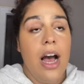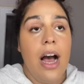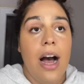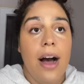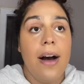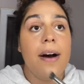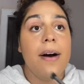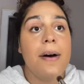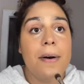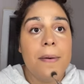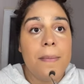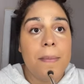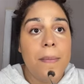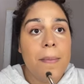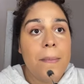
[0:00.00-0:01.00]

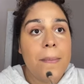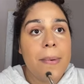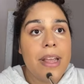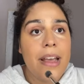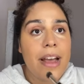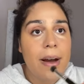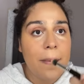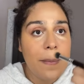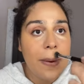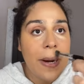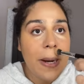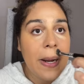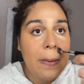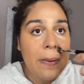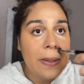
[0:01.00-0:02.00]
Um, but yeah, when
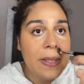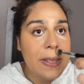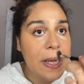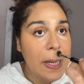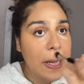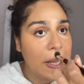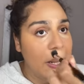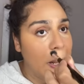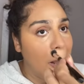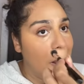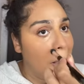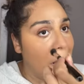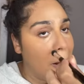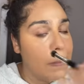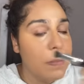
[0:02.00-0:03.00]
he was saying
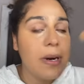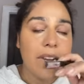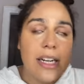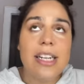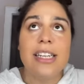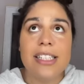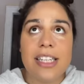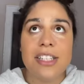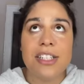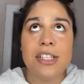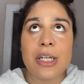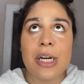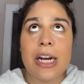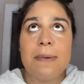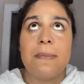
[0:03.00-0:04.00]
that, I went on his
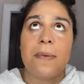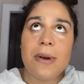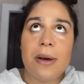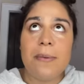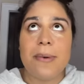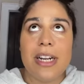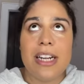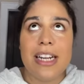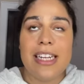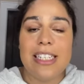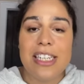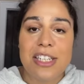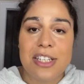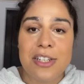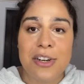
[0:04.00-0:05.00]
Instagram, and when I went on his
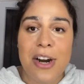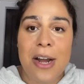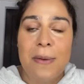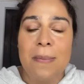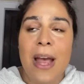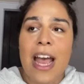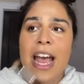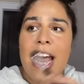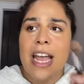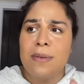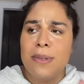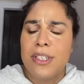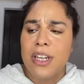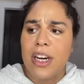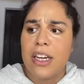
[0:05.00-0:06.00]
Instagram, he
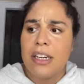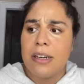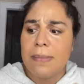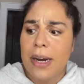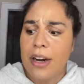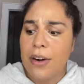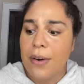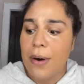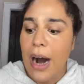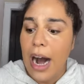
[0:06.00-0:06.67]
was talking about